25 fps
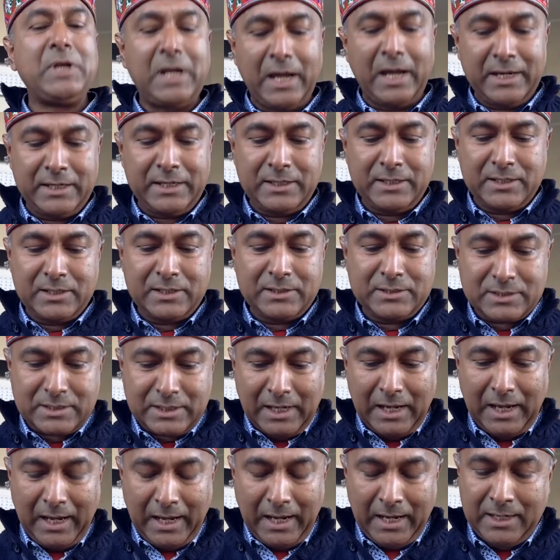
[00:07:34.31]
ideas,
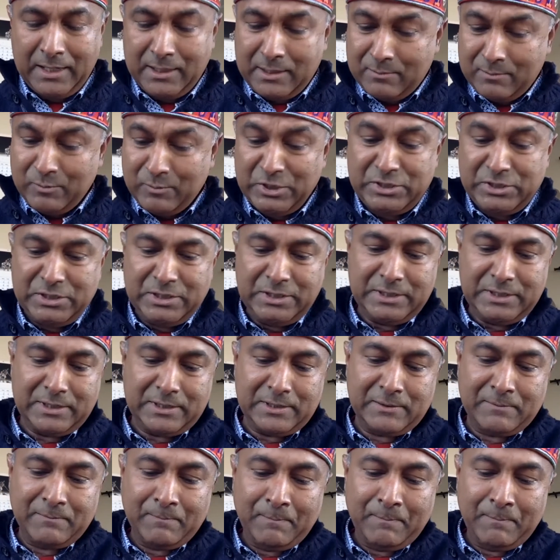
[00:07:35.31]
and material.